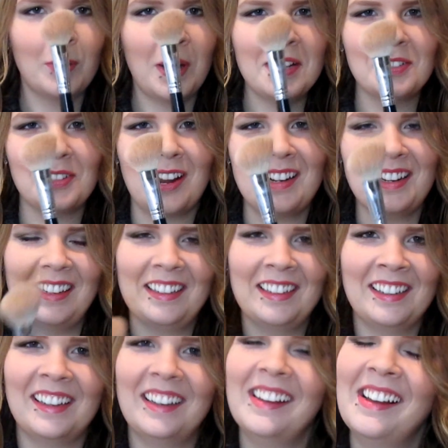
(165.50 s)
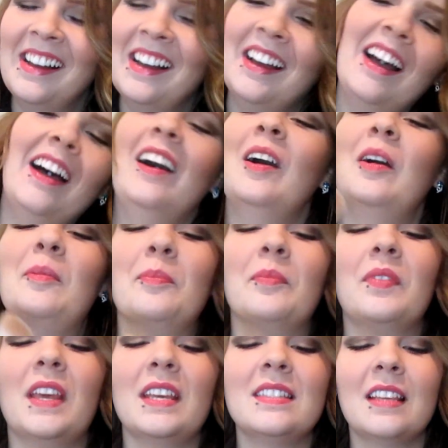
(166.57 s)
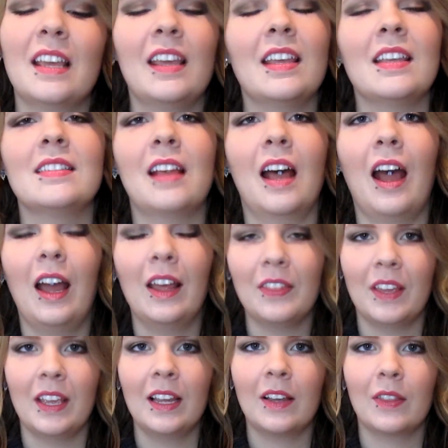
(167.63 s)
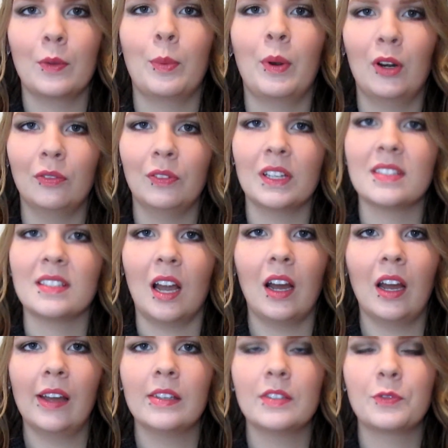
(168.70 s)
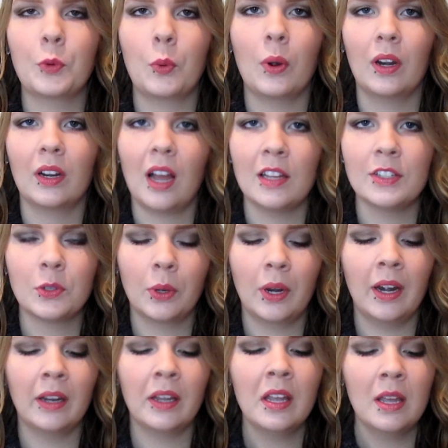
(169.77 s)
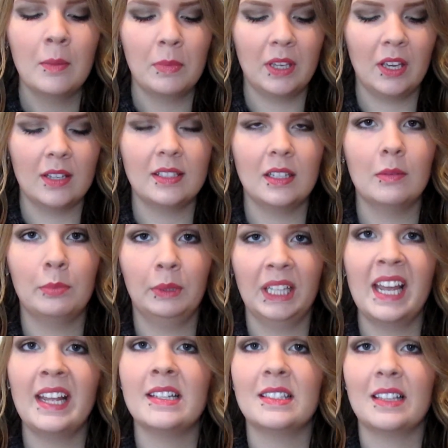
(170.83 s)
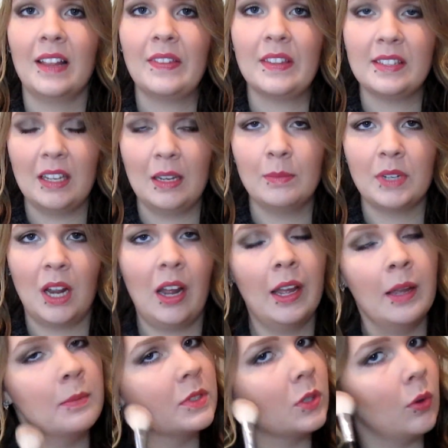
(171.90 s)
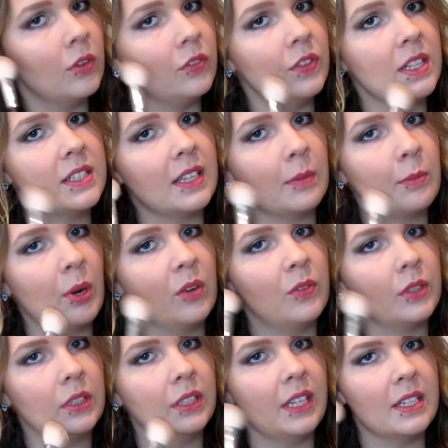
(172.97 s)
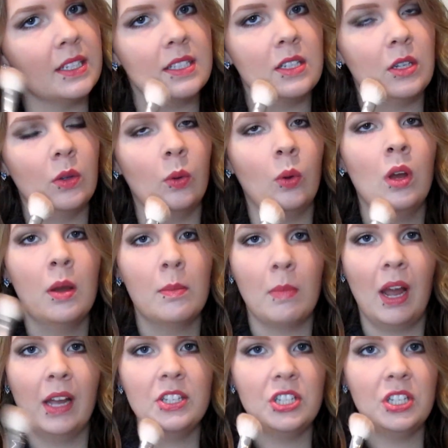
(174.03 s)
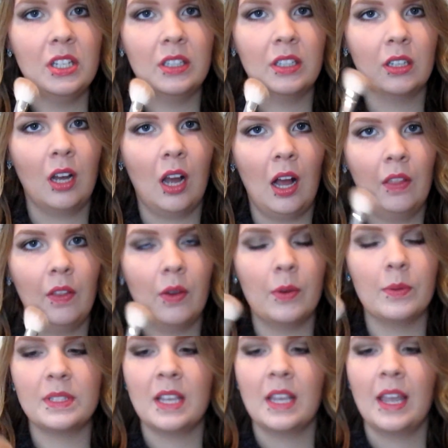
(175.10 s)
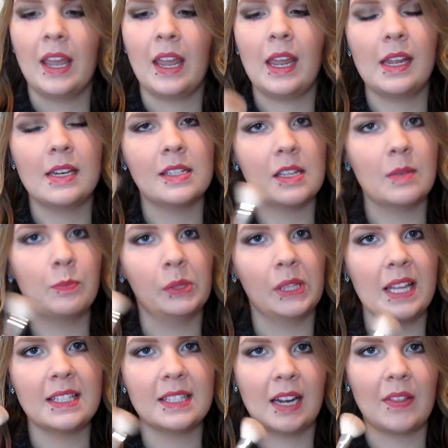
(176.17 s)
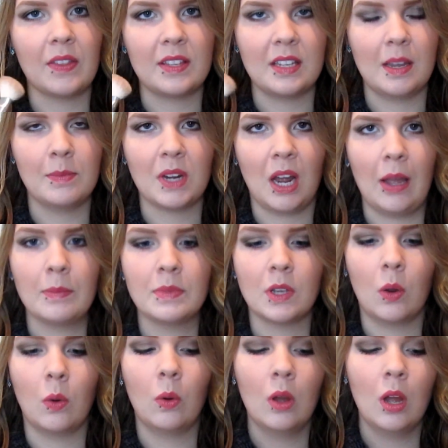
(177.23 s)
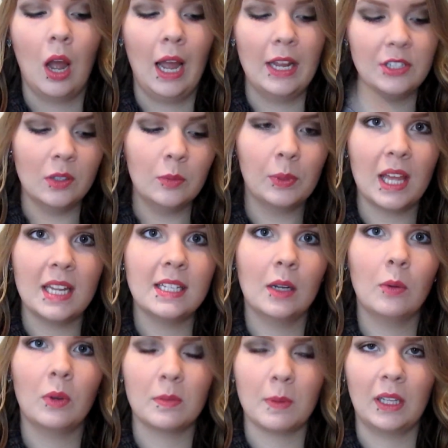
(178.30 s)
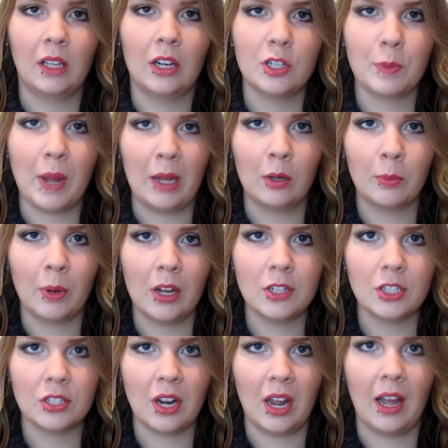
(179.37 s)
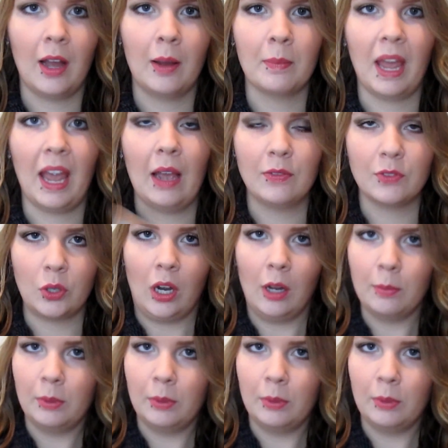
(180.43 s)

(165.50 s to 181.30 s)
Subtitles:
bronzer on it. This is, I think, the perfect size for contouring because it blends at the same time. So it fits like perfectly into my cheek hollows and it blends it at the same time. So I do blend it with my large powder brush after I